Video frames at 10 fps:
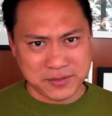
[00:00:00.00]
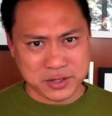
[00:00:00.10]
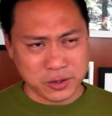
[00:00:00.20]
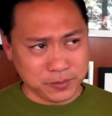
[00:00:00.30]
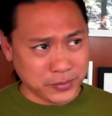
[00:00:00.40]

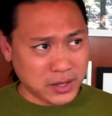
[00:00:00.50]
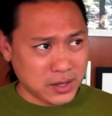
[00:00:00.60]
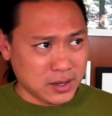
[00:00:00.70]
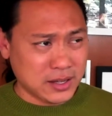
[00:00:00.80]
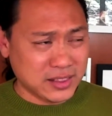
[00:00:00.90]
So
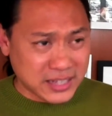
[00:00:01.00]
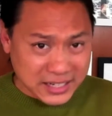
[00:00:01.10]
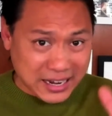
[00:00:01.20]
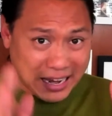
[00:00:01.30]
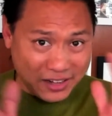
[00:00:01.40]
Lynn
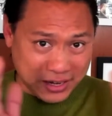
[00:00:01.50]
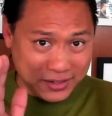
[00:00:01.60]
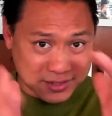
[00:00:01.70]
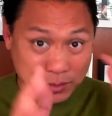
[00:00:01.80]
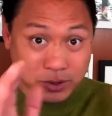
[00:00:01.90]
and I actually had
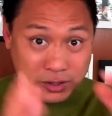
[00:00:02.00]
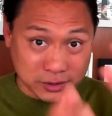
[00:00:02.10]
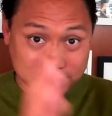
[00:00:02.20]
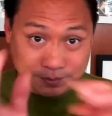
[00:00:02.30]
similar